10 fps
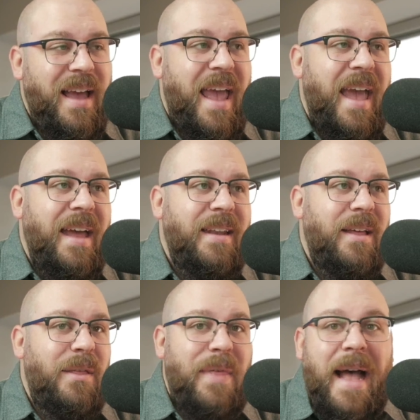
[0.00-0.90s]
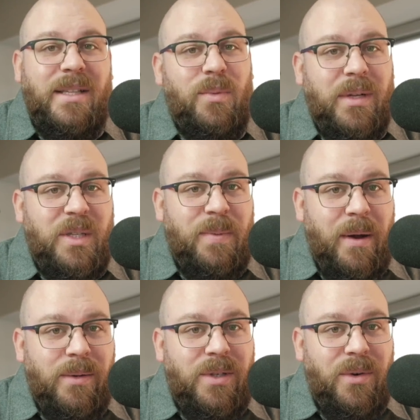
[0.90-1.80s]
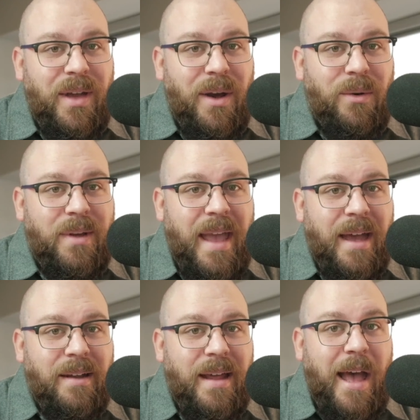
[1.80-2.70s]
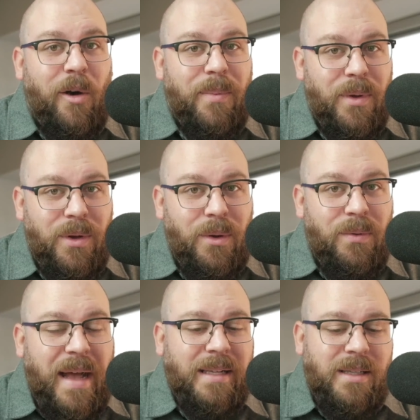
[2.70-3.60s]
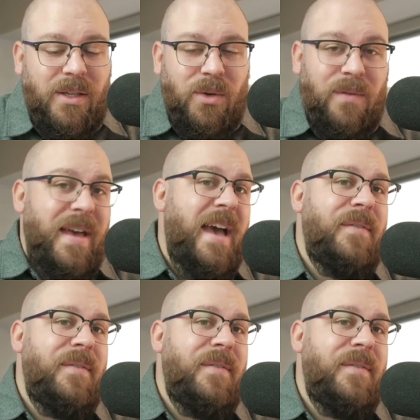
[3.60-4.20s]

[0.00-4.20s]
And that's what Sprout Studio can help you do. That's the sort of heavy